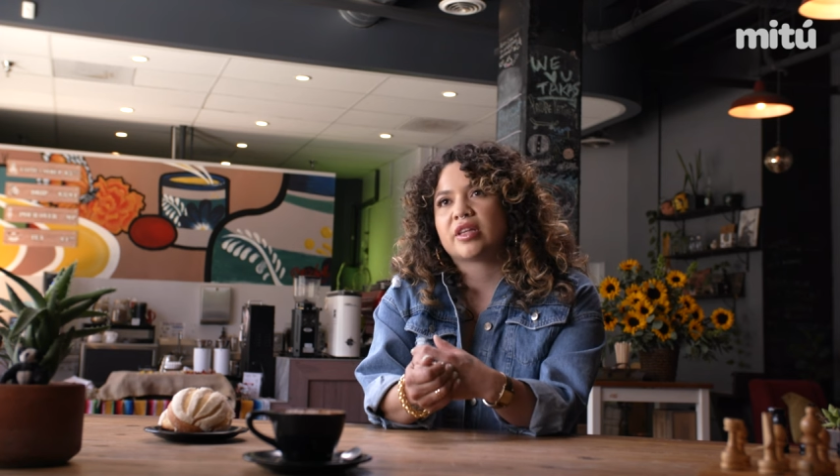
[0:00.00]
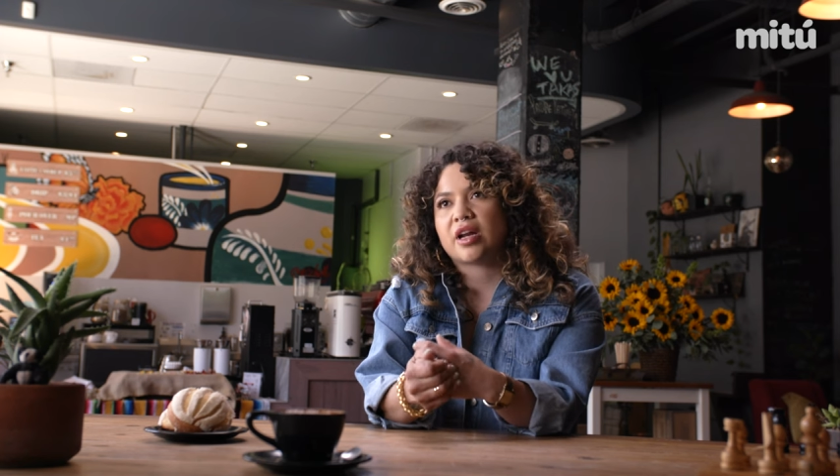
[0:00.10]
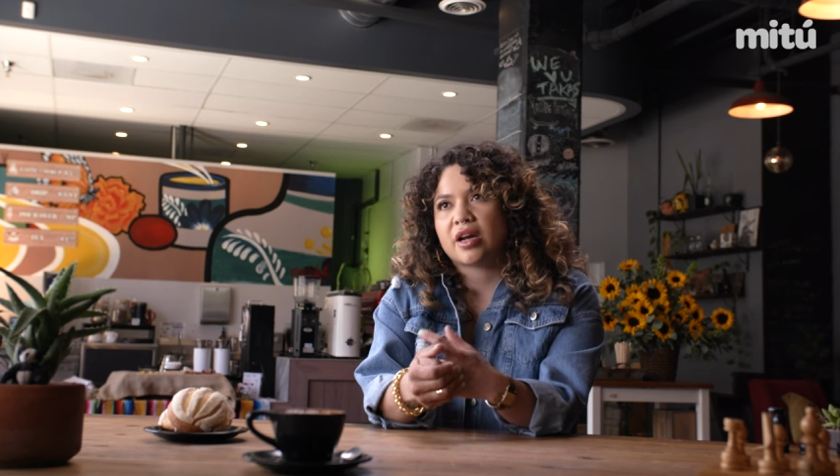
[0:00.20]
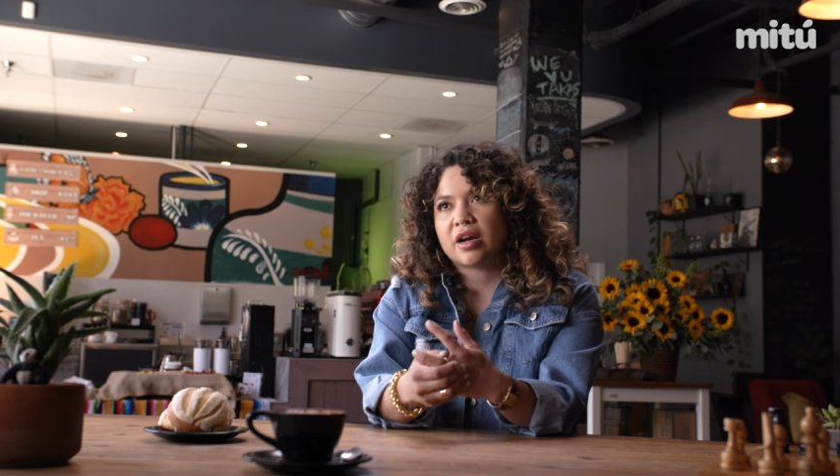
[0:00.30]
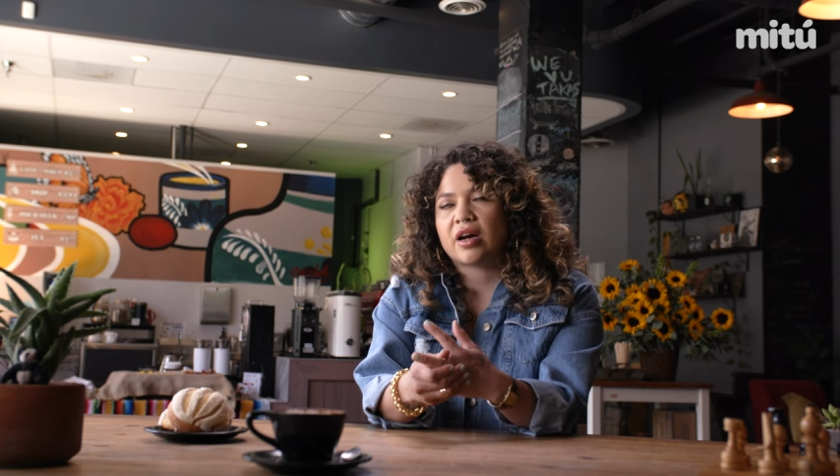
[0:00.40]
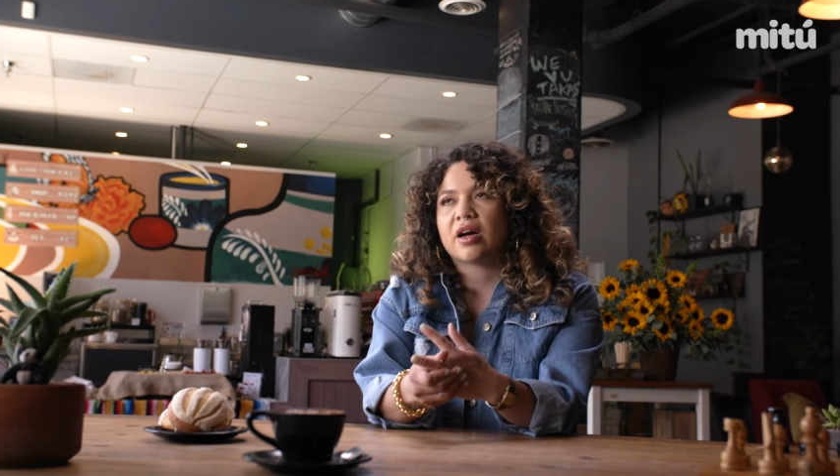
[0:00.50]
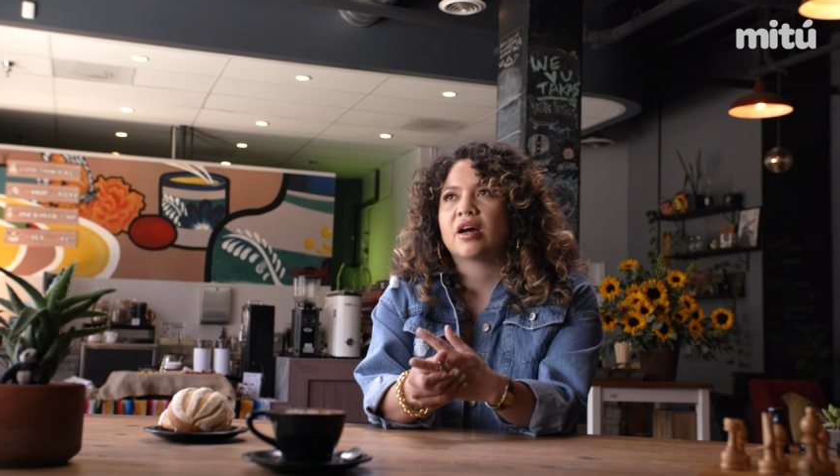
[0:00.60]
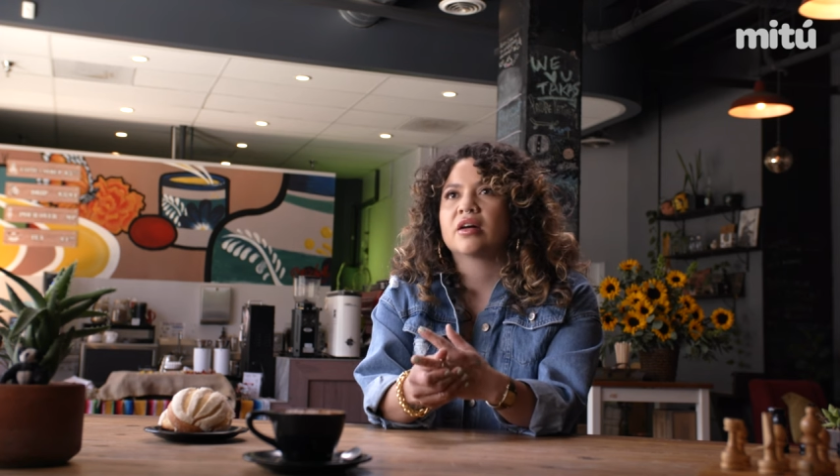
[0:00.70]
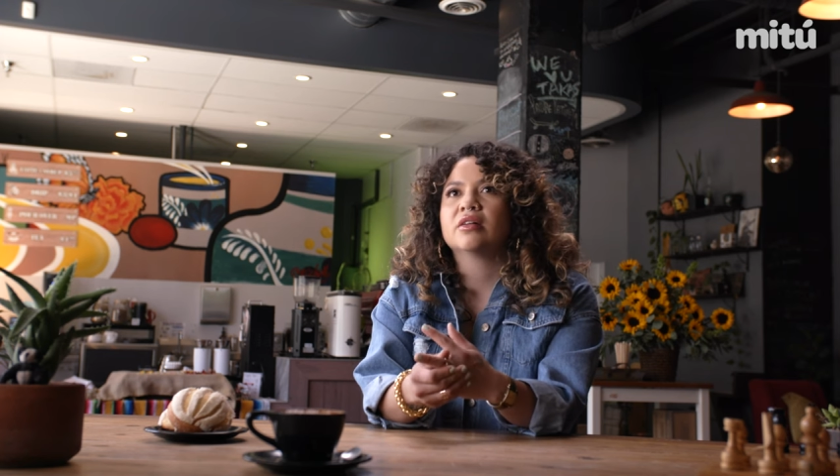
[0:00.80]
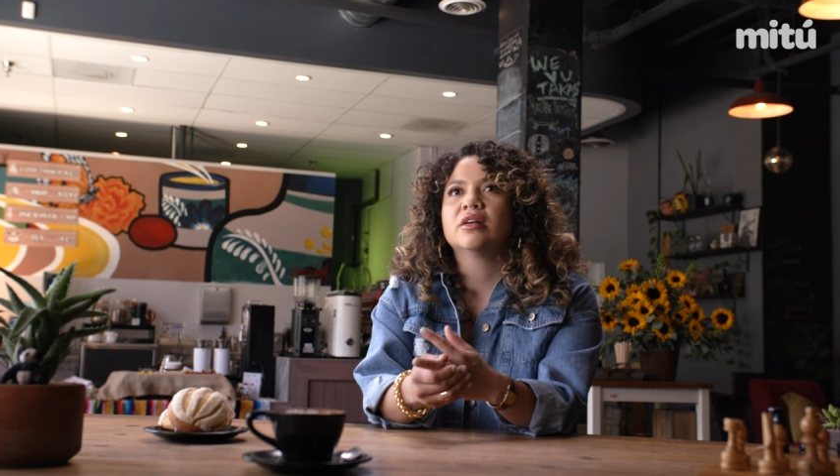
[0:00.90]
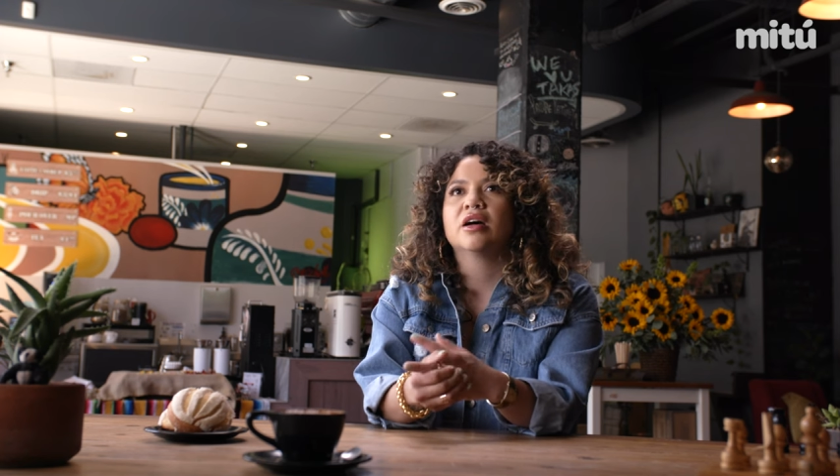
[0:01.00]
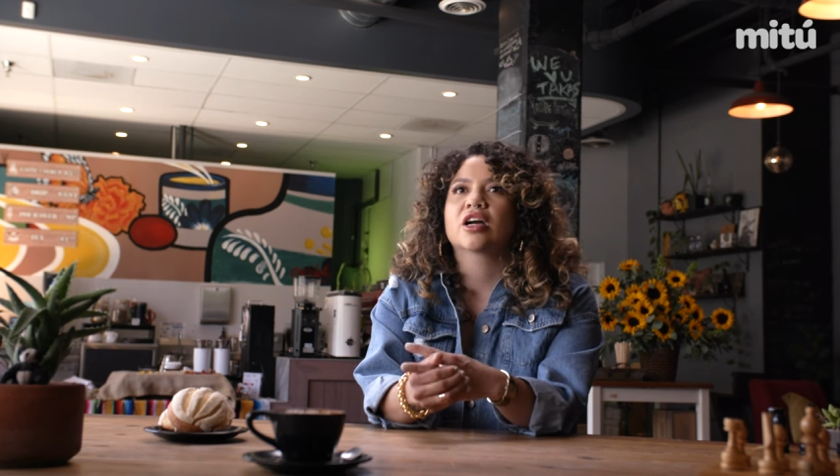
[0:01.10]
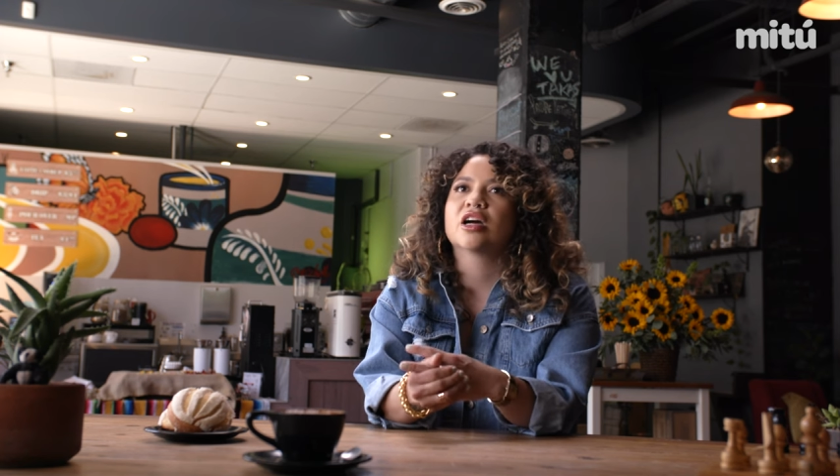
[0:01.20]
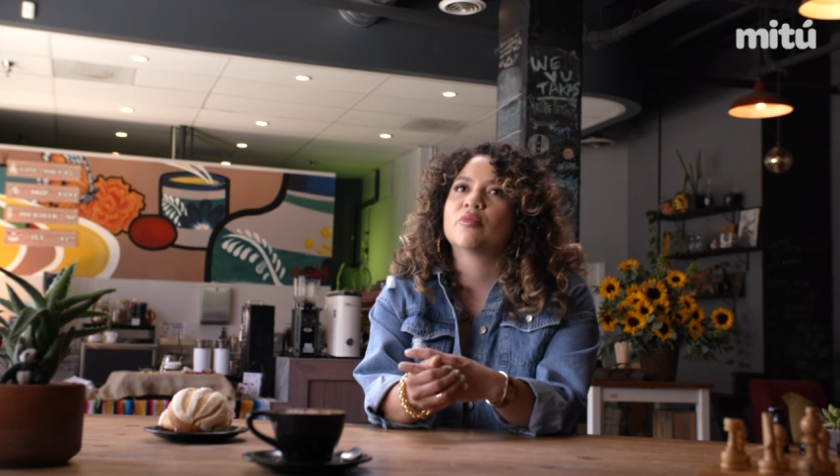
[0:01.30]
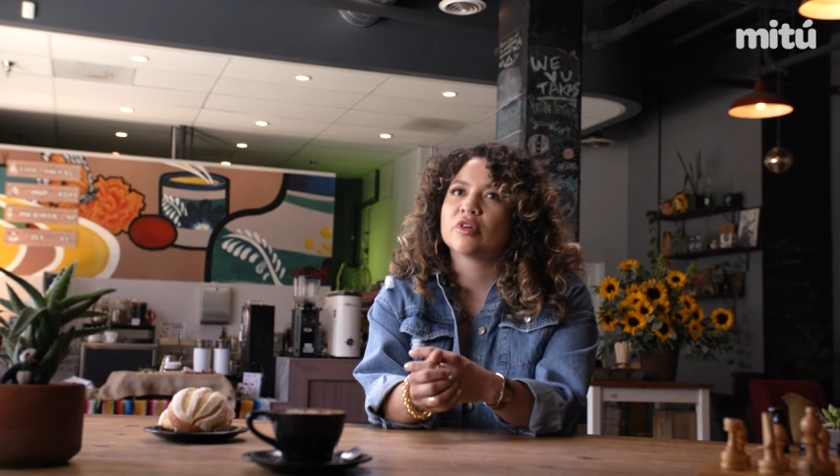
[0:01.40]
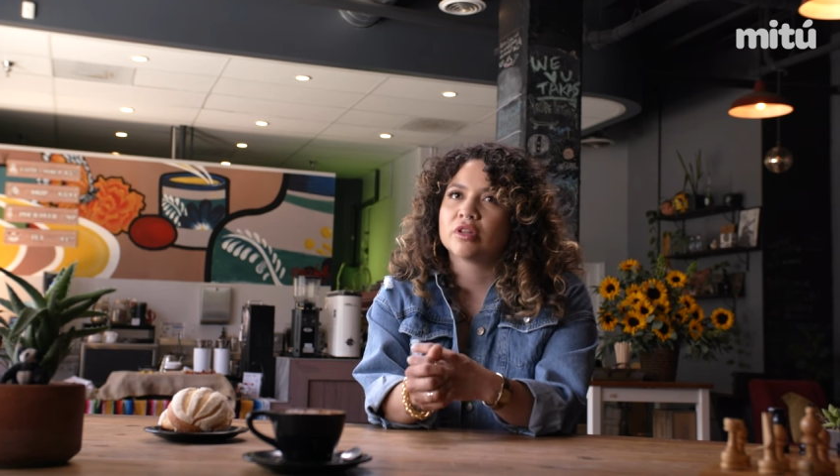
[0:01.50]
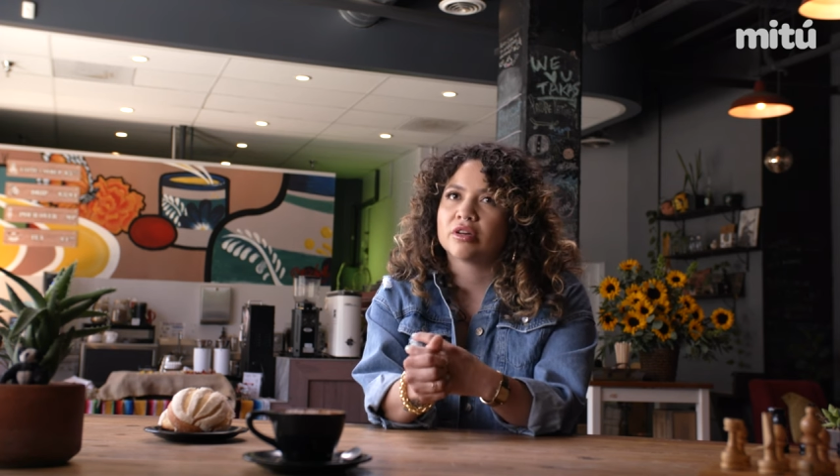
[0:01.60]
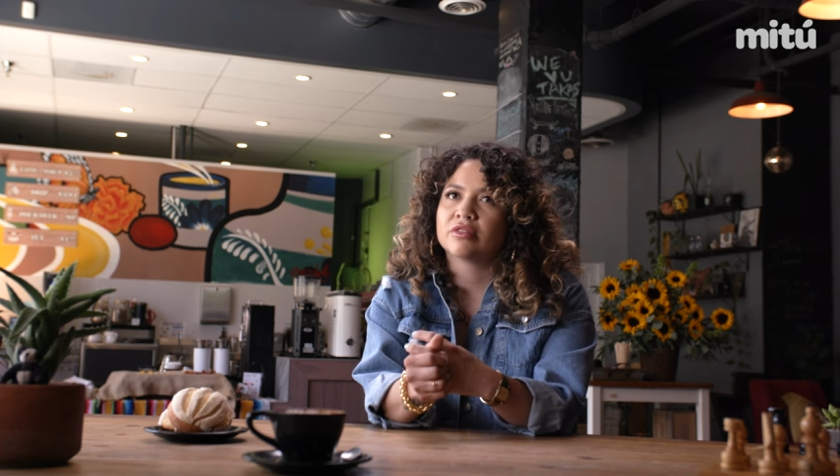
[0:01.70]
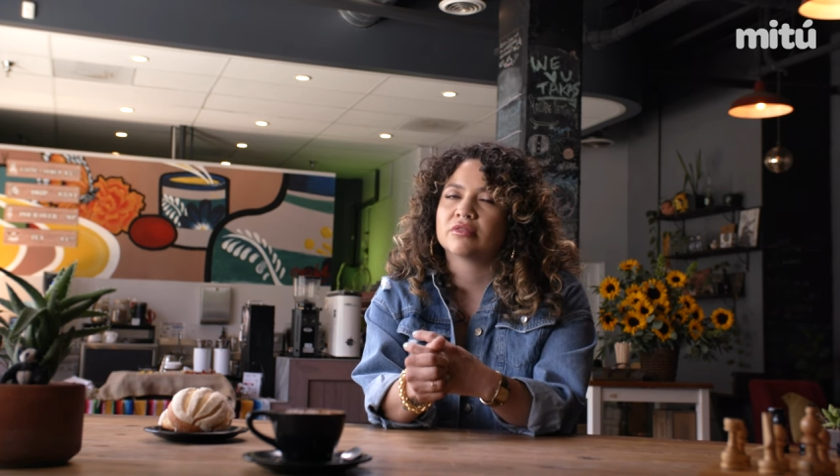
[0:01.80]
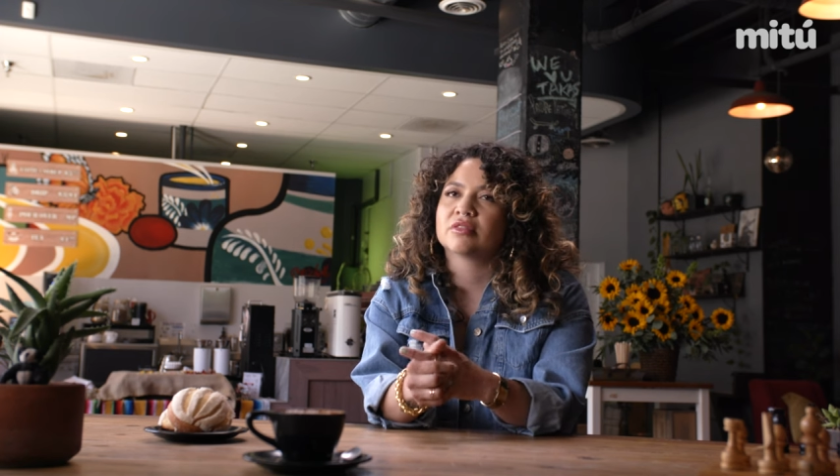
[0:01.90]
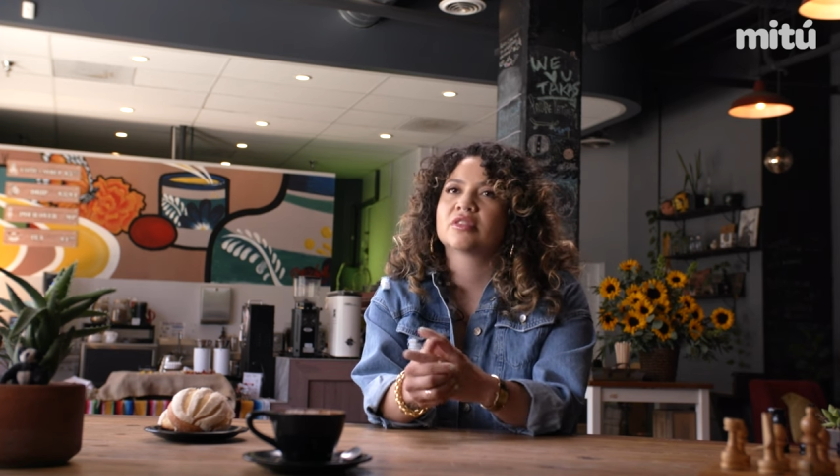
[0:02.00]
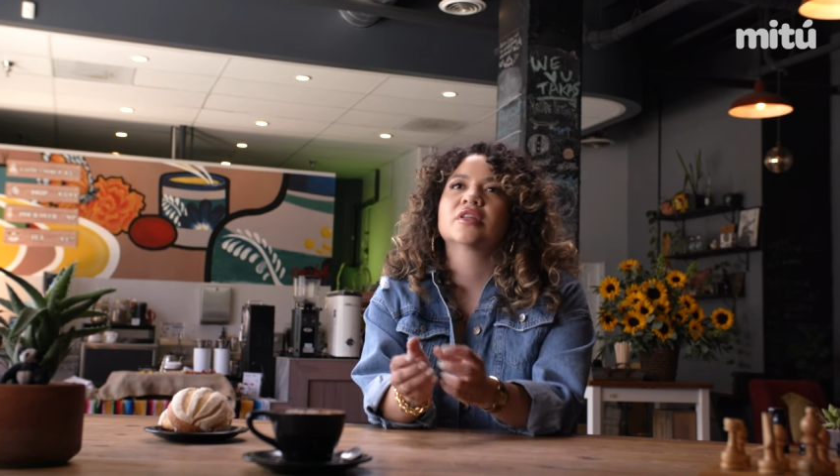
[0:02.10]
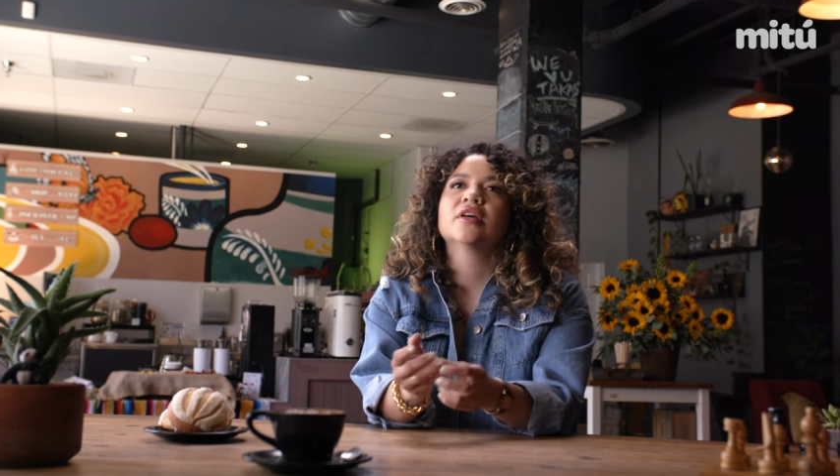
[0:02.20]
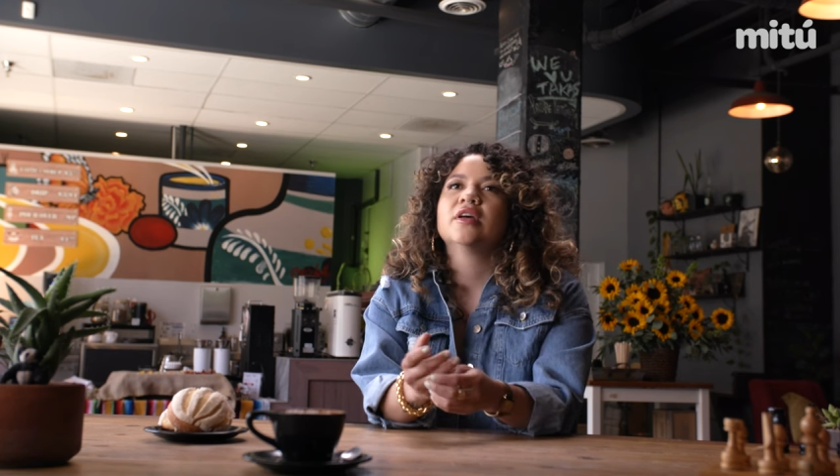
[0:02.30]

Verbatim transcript: that I got, a couple loans,